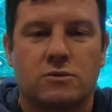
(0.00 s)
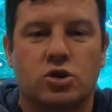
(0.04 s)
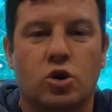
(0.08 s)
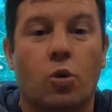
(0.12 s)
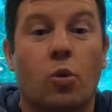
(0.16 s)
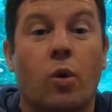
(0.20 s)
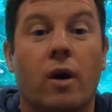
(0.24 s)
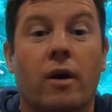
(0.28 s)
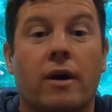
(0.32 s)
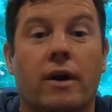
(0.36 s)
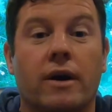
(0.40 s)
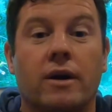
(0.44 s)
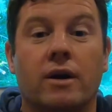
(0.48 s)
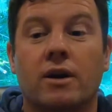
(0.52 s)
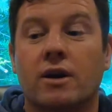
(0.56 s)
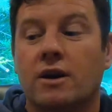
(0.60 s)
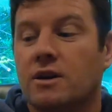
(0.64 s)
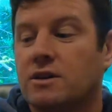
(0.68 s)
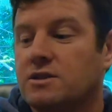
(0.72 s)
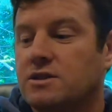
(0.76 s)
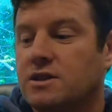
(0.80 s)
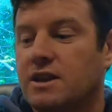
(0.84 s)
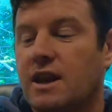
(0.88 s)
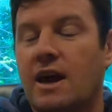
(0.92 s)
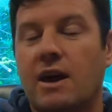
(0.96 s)
Don't worry.
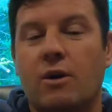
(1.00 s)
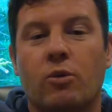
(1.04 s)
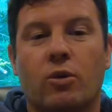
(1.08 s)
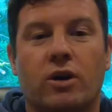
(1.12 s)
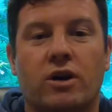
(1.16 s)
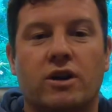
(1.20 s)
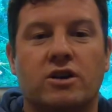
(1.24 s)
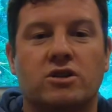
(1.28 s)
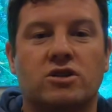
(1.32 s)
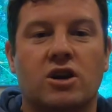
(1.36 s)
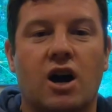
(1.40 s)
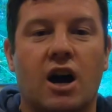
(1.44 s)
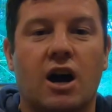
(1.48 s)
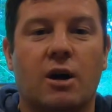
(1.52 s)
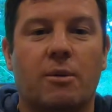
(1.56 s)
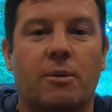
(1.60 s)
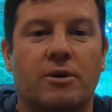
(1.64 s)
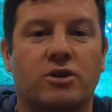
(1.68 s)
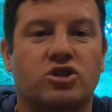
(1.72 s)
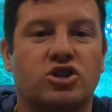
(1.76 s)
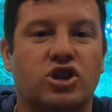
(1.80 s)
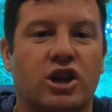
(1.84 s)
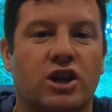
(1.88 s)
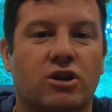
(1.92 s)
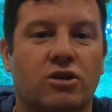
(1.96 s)
Today we're going to talk
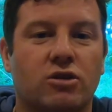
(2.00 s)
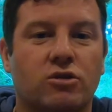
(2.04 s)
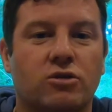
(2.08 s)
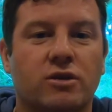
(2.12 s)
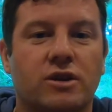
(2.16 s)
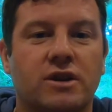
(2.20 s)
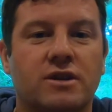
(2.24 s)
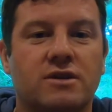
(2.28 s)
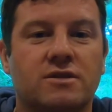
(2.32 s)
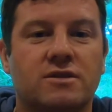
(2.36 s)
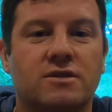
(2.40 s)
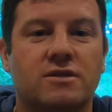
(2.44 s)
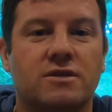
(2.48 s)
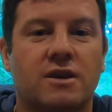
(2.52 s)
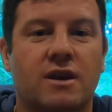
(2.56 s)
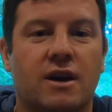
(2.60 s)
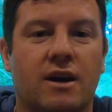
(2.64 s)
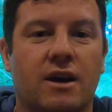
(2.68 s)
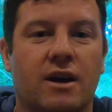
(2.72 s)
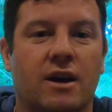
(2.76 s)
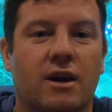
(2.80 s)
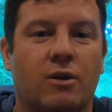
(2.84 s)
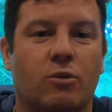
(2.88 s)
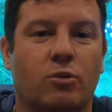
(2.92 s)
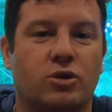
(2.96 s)
about channel grease,
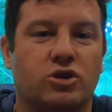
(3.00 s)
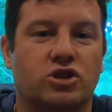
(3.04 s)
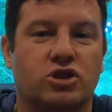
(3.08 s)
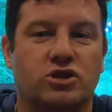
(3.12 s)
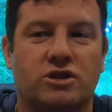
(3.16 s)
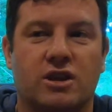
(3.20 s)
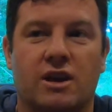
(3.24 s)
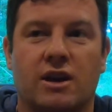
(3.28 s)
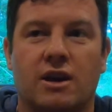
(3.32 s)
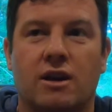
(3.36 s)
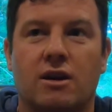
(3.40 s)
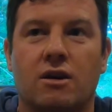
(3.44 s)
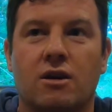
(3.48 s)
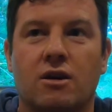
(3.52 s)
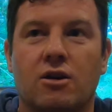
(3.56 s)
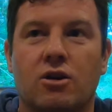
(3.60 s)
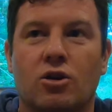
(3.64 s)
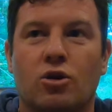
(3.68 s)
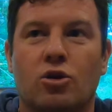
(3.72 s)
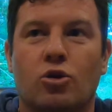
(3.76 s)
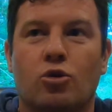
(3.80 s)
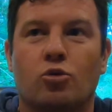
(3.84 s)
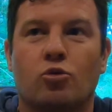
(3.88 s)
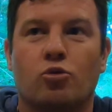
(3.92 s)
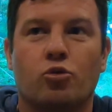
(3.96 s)
which is a
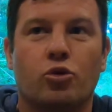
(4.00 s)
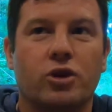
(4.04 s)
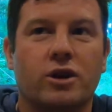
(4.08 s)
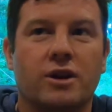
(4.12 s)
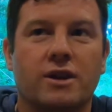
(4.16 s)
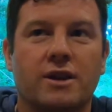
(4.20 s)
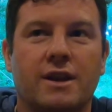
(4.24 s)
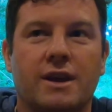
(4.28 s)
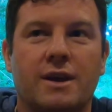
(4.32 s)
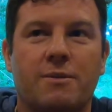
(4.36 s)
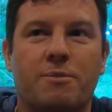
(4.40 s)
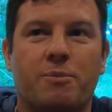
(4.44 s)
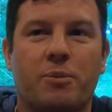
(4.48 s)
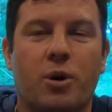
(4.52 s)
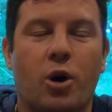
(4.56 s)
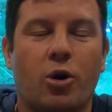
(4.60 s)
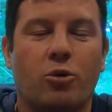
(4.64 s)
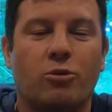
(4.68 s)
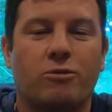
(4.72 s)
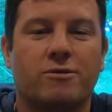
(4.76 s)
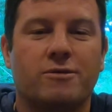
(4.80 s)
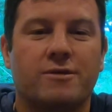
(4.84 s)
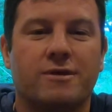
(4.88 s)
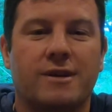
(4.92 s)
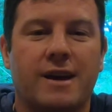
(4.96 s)
really
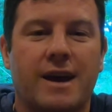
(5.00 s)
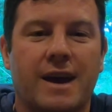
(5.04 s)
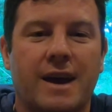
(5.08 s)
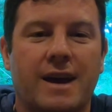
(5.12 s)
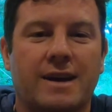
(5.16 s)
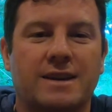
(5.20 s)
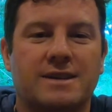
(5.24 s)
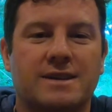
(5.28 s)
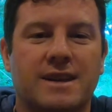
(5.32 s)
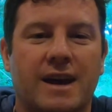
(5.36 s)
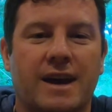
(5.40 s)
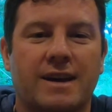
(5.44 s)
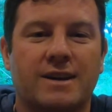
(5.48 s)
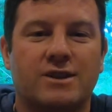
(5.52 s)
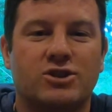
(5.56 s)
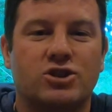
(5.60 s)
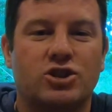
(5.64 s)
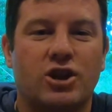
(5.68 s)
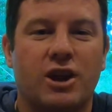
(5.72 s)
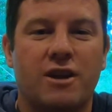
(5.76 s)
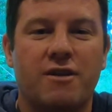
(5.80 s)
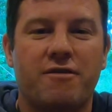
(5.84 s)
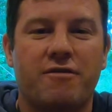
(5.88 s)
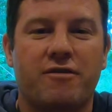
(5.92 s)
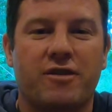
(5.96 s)
potent
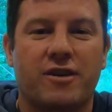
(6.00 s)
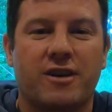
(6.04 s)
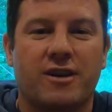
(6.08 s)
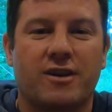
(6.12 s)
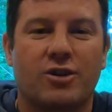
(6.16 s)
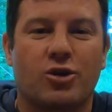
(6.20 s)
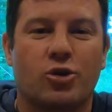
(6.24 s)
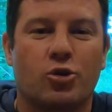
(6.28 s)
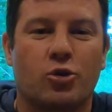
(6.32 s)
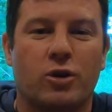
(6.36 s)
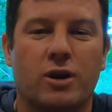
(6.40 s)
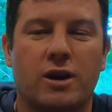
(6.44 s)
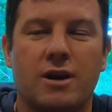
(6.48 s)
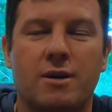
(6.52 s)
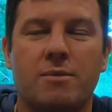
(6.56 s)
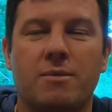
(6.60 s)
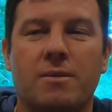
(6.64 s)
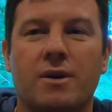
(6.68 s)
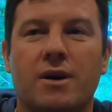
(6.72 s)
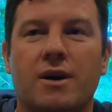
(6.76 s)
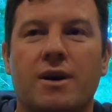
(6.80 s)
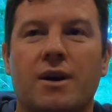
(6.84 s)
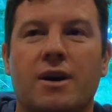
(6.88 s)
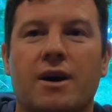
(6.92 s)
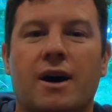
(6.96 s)
anti-chafing
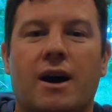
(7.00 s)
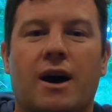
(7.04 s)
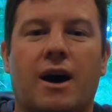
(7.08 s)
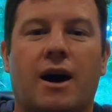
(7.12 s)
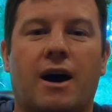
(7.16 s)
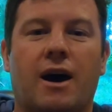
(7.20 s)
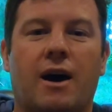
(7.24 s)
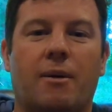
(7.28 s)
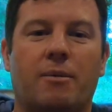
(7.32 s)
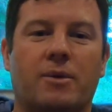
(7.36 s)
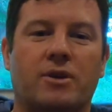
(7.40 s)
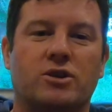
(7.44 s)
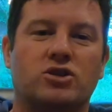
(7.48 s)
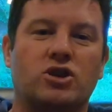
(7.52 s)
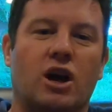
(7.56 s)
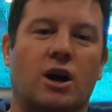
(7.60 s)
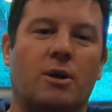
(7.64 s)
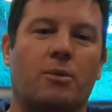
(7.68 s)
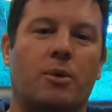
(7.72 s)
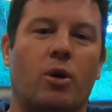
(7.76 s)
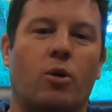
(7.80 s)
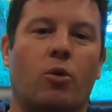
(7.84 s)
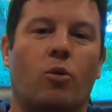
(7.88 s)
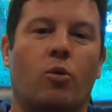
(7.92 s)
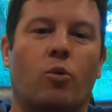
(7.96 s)
cream. I'm going to talk
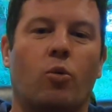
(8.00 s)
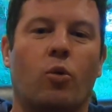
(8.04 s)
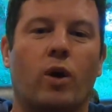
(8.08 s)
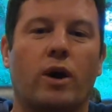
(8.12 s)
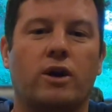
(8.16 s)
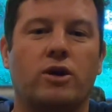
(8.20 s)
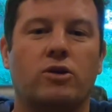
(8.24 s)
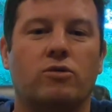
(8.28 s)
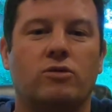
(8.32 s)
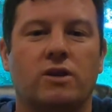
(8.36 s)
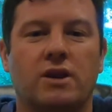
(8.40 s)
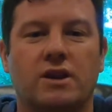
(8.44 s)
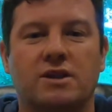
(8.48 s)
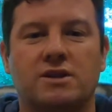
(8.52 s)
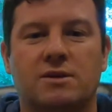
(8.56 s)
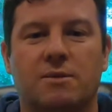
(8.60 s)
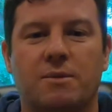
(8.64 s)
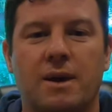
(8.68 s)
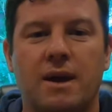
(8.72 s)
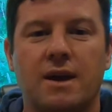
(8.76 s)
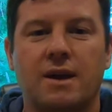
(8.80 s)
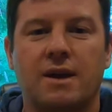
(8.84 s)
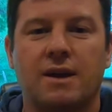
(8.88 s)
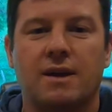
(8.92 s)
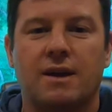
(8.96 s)
about what you need to
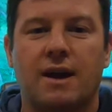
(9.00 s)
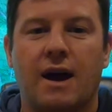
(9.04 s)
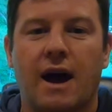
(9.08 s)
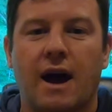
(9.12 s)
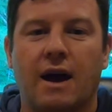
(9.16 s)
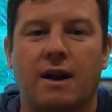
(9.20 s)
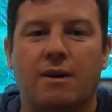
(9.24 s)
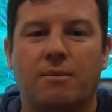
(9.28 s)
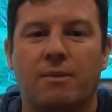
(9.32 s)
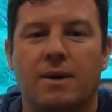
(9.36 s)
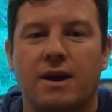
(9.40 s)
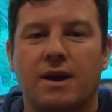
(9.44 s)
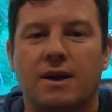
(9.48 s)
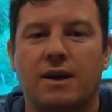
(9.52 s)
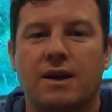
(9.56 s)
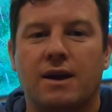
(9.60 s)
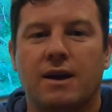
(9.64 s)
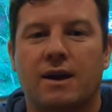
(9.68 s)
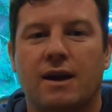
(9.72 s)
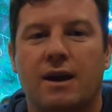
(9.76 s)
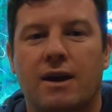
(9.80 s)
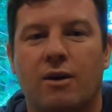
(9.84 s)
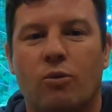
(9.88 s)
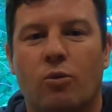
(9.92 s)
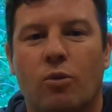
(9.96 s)
make it, how to make
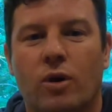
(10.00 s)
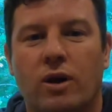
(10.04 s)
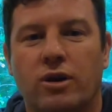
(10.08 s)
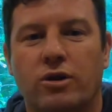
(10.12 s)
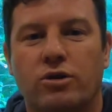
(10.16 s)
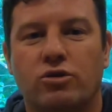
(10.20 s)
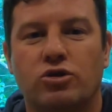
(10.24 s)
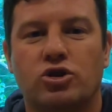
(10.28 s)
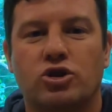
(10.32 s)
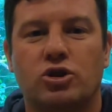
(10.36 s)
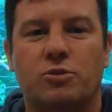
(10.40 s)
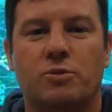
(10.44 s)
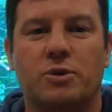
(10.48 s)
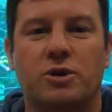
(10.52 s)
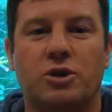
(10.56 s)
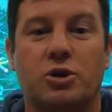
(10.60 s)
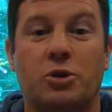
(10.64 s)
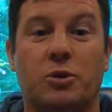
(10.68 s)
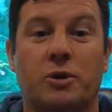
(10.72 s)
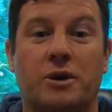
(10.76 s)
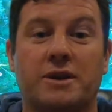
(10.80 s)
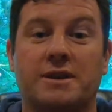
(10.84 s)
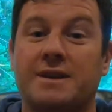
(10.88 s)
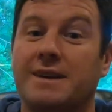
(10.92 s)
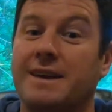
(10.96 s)
it, and what you should be
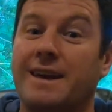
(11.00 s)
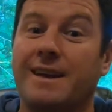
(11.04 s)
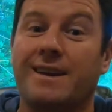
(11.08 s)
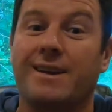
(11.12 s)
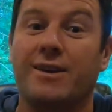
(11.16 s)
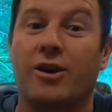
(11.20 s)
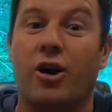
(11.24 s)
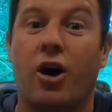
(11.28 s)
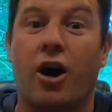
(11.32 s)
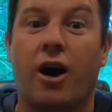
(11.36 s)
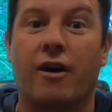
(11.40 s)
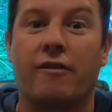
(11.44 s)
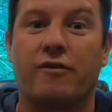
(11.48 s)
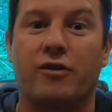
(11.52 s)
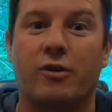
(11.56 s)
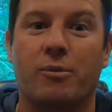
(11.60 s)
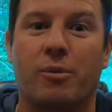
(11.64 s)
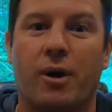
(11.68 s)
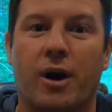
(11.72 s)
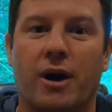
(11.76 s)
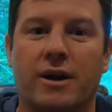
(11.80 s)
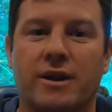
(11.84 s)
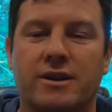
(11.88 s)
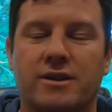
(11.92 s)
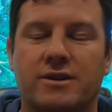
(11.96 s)
doing to get it off your
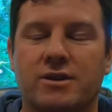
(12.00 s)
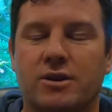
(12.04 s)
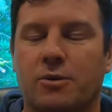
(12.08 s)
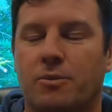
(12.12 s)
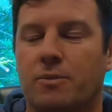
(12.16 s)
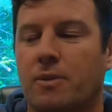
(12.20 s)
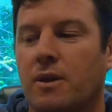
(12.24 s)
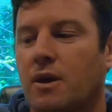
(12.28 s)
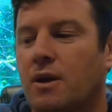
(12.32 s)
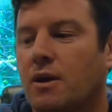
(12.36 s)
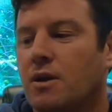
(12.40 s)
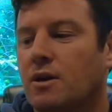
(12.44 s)
body too.